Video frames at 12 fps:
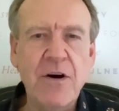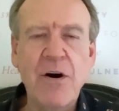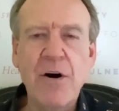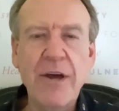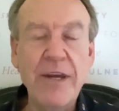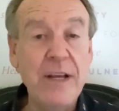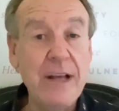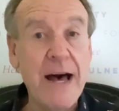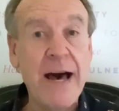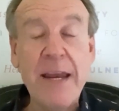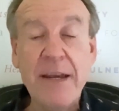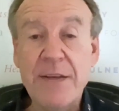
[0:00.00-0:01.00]
awe and
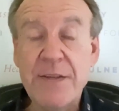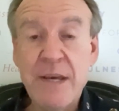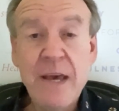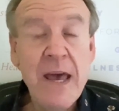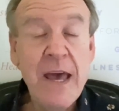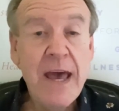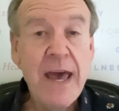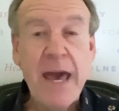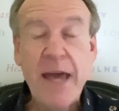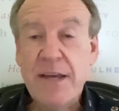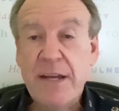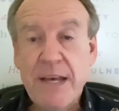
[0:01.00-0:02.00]
kindness,
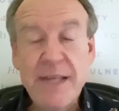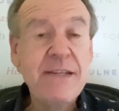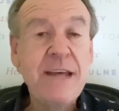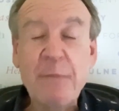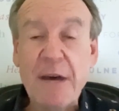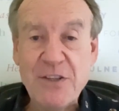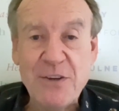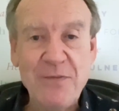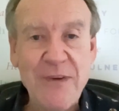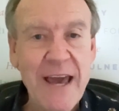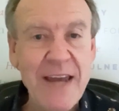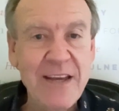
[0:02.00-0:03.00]
and it doesn't take much to
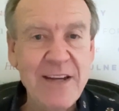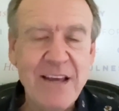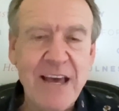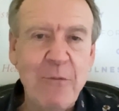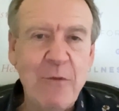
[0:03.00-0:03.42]
find it.